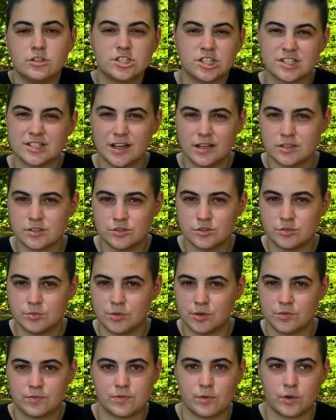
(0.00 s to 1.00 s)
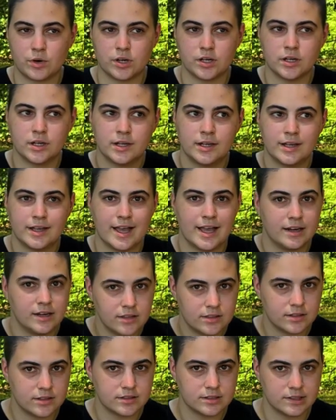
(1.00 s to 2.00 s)
just not suitable for
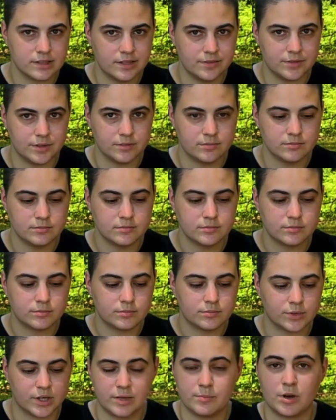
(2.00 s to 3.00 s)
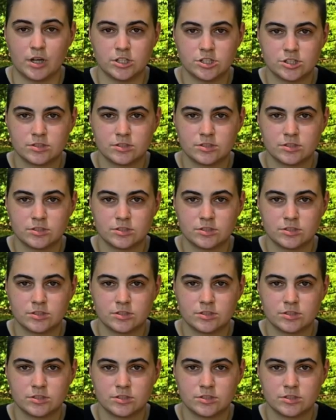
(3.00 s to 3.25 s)
anything to live in, pretty much.